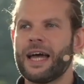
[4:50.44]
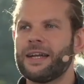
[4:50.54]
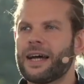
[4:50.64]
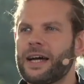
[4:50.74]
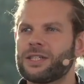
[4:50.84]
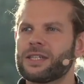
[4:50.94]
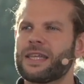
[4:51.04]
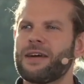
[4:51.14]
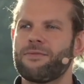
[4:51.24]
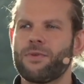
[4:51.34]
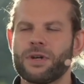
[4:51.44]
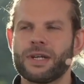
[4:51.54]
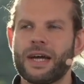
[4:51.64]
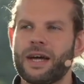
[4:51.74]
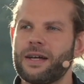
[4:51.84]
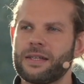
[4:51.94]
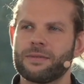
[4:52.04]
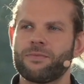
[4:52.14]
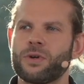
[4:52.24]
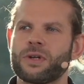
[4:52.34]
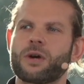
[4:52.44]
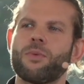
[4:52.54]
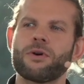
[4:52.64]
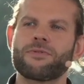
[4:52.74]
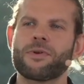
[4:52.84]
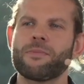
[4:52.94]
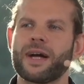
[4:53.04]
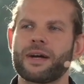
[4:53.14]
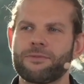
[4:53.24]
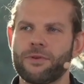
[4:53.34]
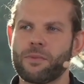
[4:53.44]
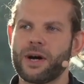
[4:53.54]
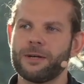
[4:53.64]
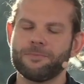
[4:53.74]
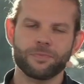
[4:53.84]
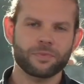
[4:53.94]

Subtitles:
And I just have one quote from my